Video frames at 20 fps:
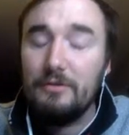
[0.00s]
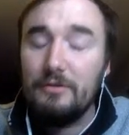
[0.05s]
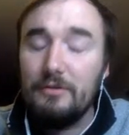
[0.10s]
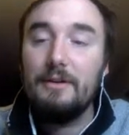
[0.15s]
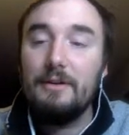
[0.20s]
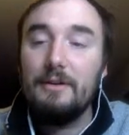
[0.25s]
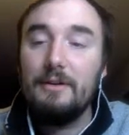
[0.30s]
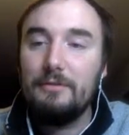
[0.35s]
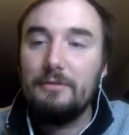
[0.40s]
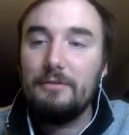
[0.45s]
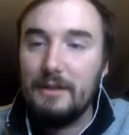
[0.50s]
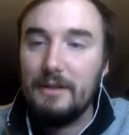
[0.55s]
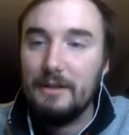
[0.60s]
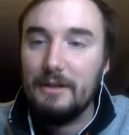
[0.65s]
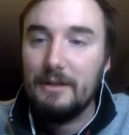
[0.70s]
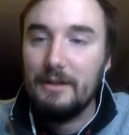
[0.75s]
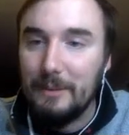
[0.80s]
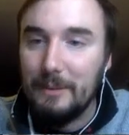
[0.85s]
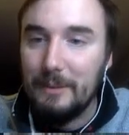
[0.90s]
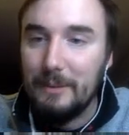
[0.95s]
Or sorry, that was
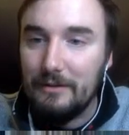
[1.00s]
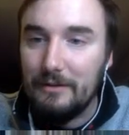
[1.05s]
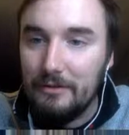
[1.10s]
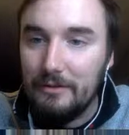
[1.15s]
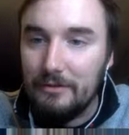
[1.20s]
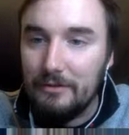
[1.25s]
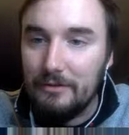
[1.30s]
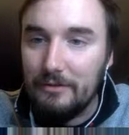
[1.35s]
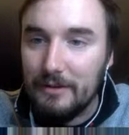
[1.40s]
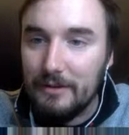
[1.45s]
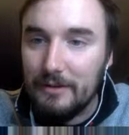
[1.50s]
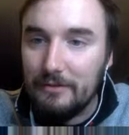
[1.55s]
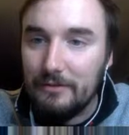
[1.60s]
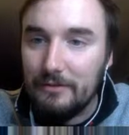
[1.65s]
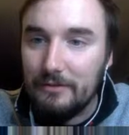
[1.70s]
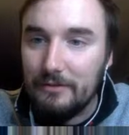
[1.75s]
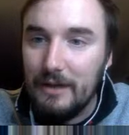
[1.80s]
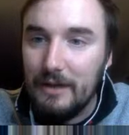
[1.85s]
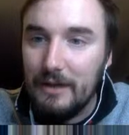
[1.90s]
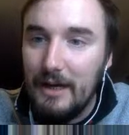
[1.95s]
Sir Douglas Bain. Sorry, Sir
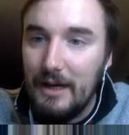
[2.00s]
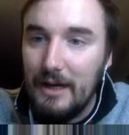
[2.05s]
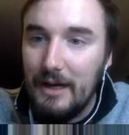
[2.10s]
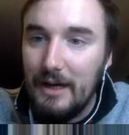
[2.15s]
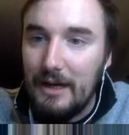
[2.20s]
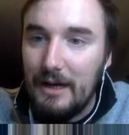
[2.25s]
Douglas.